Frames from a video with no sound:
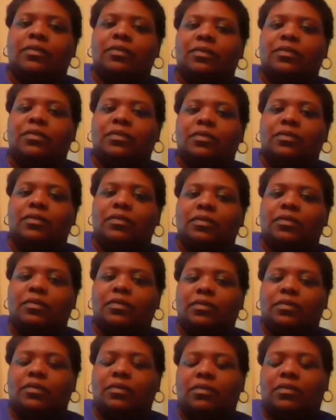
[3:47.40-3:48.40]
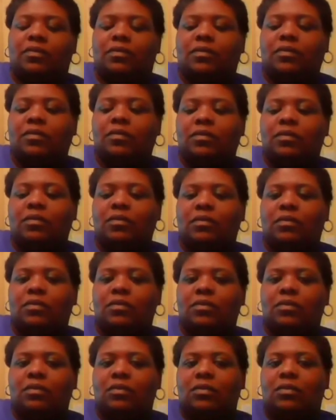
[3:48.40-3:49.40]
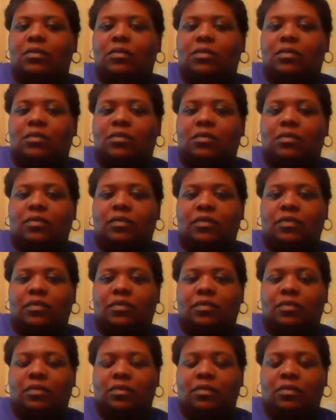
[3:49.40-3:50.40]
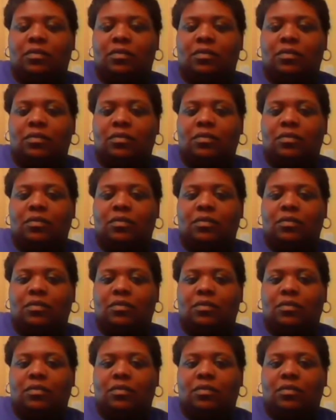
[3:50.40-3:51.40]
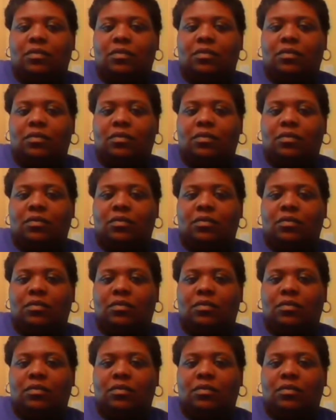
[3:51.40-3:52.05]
[no speech]